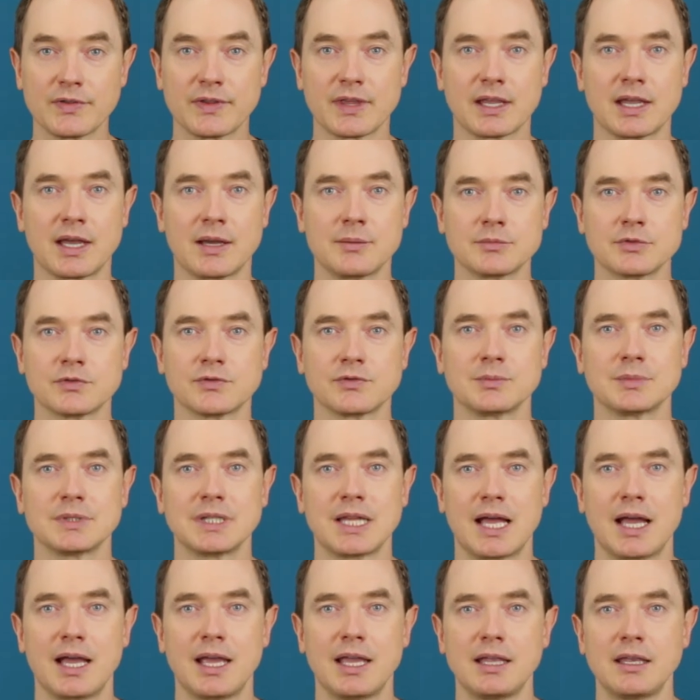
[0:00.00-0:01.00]
that comes from
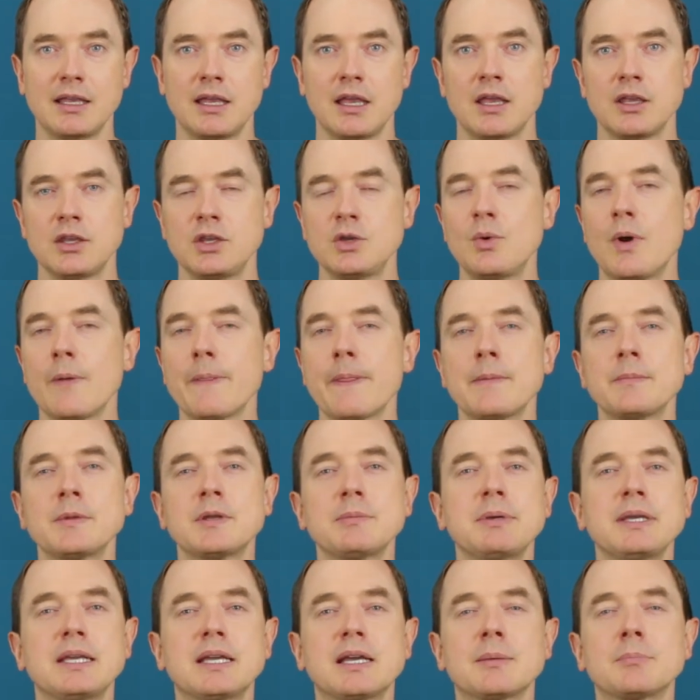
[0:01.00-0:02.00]
lying, you want them to
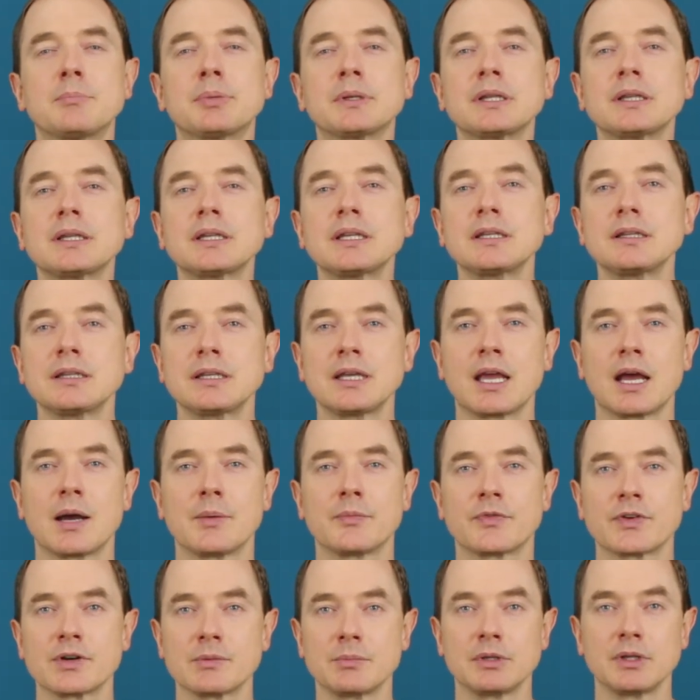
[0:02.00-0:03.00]
be completely
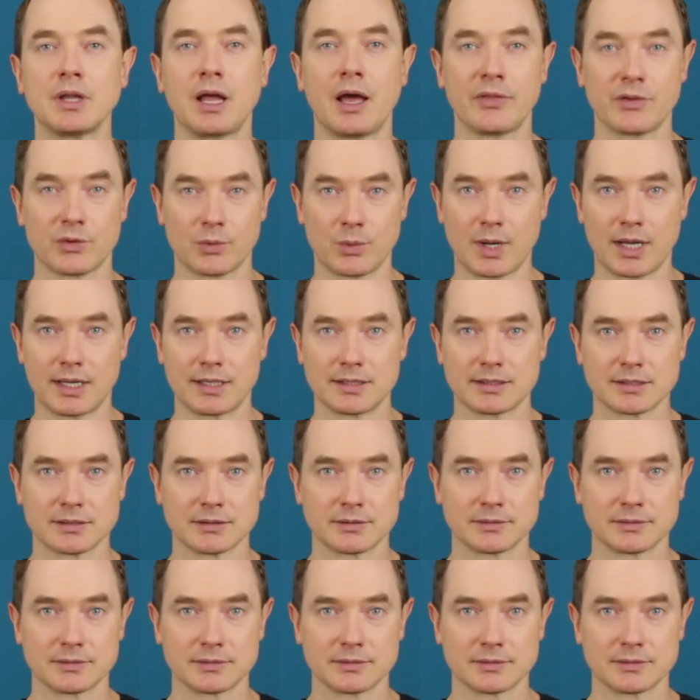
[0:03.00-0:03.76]
comfortable otherwise.